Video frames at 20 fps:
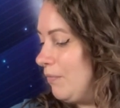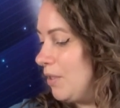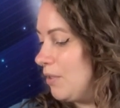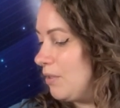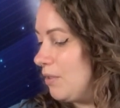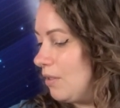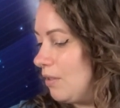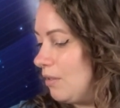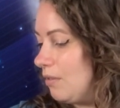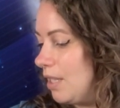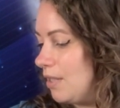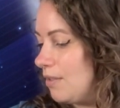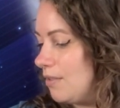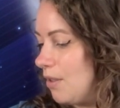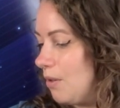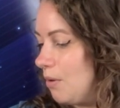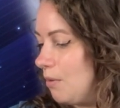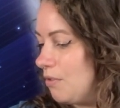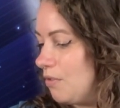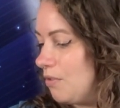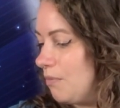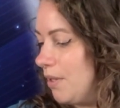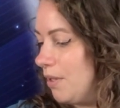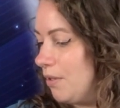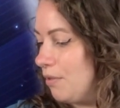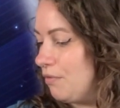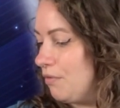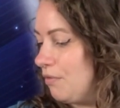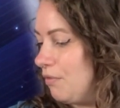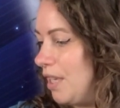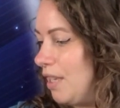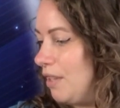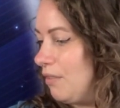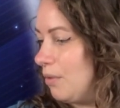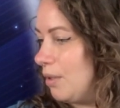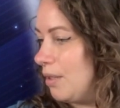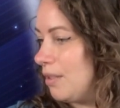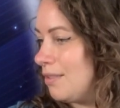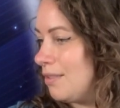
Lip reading: So that's going to be the favorite.